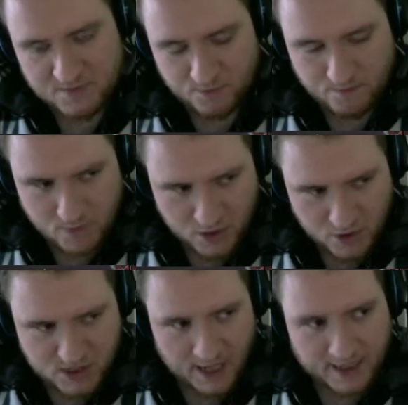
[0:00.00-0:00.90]

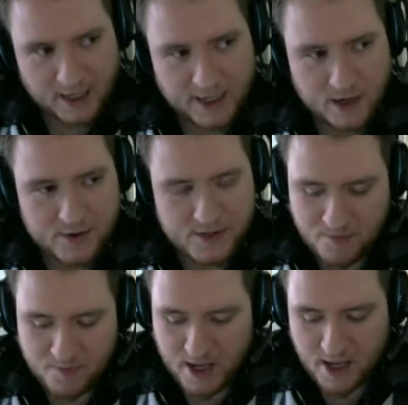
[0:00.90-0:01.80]
most likely going to
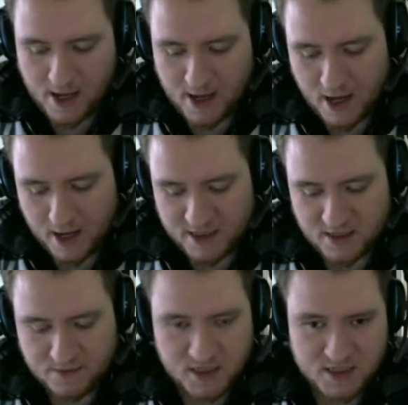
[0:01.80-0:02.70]
be an
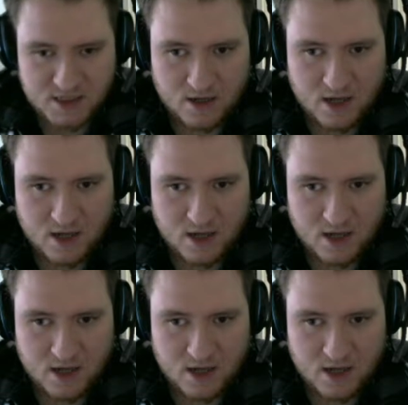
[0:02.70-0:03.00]
item that's